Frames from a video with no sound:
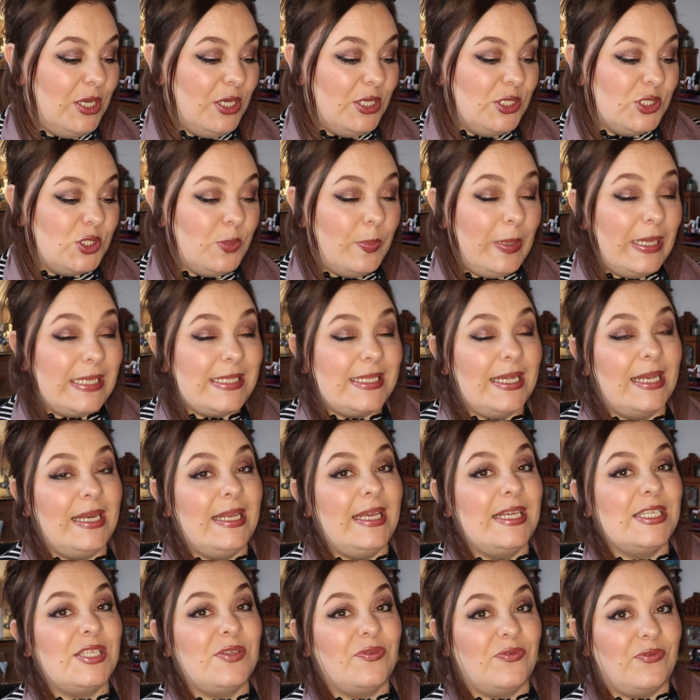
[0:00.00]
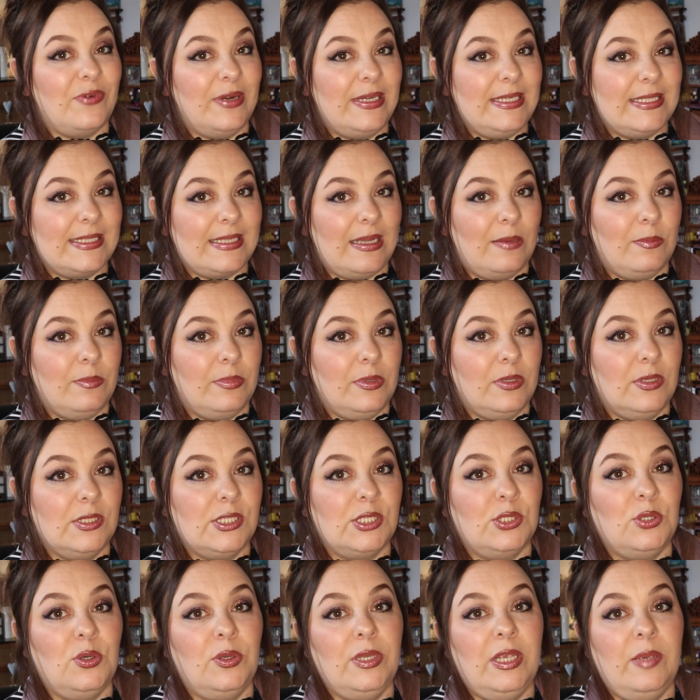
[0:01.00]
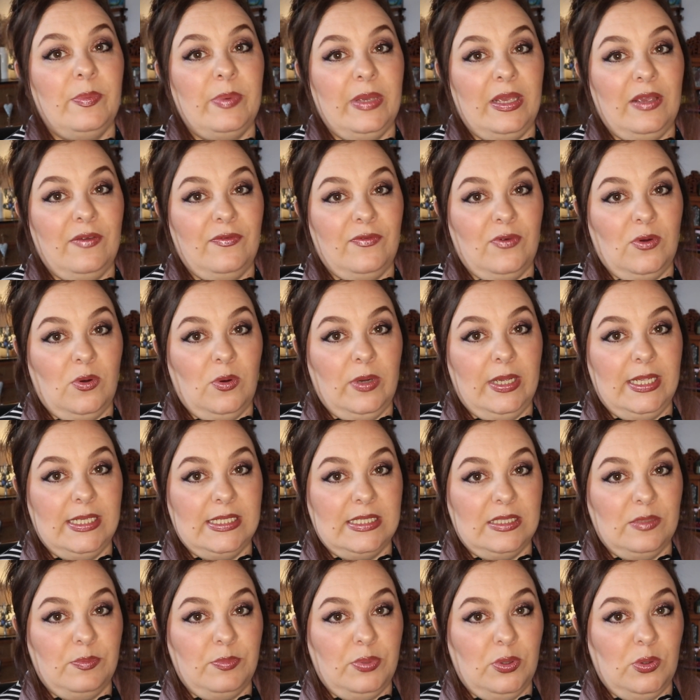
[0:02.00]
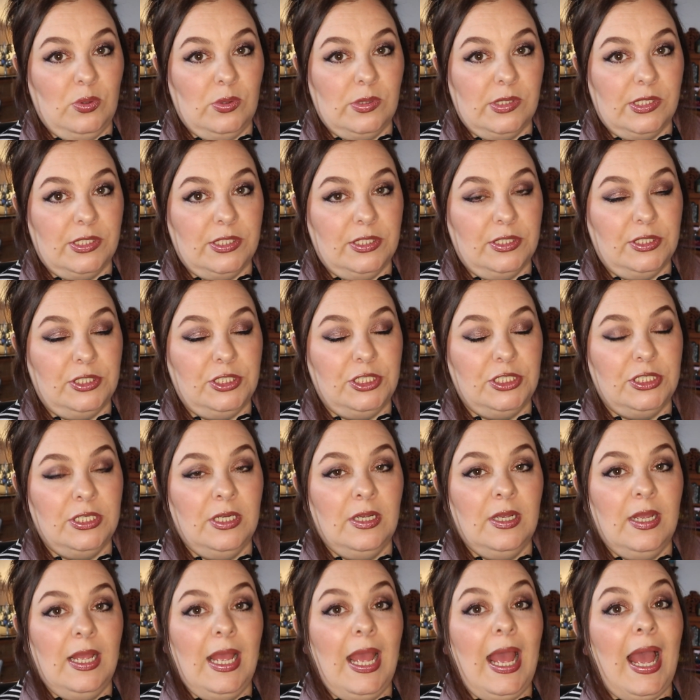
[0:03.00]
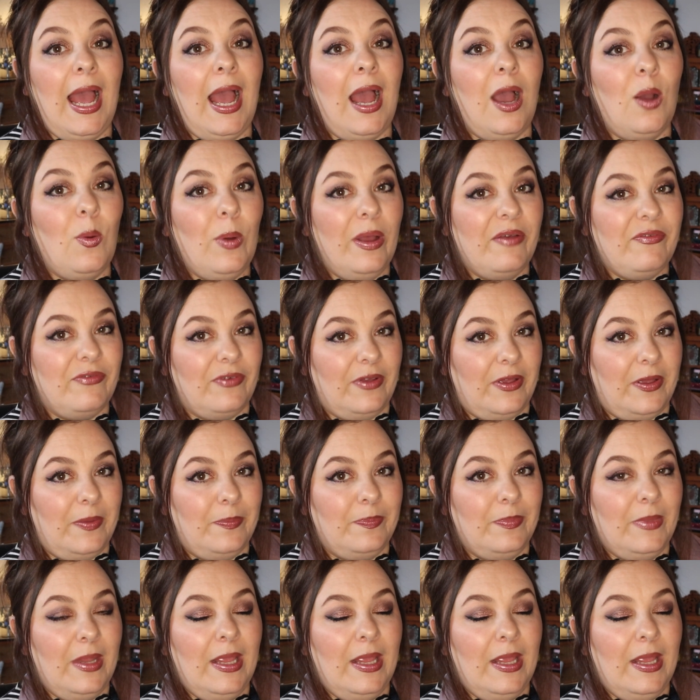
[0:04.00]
So basically it's free samples and all you pay for is the postage. However,